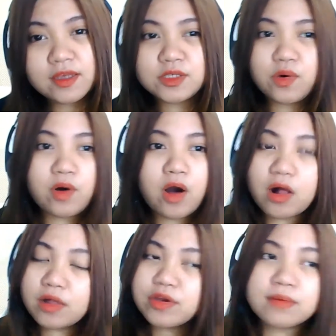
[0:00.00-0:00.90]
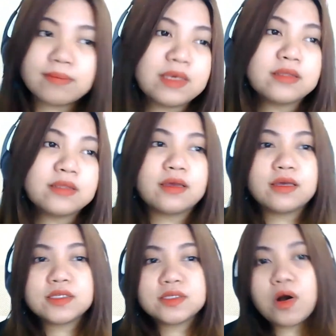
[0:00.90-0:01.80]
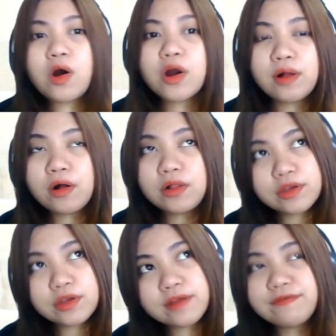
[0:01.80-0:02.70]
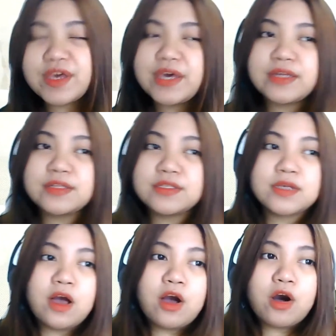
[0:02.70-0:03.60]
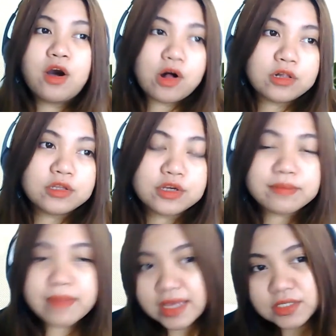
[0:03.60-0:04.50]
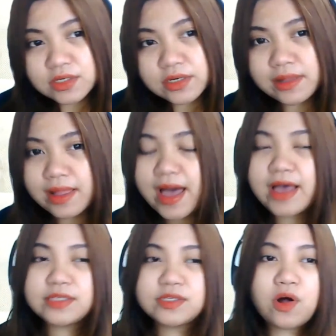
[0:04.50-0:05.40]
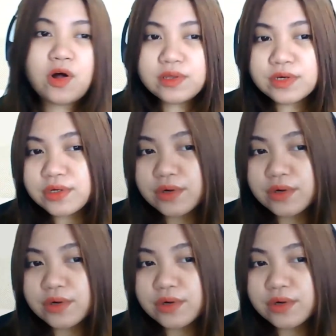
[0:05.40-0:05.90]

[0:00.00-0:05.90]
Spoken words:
So all your meetings, all your events, all your master class, all your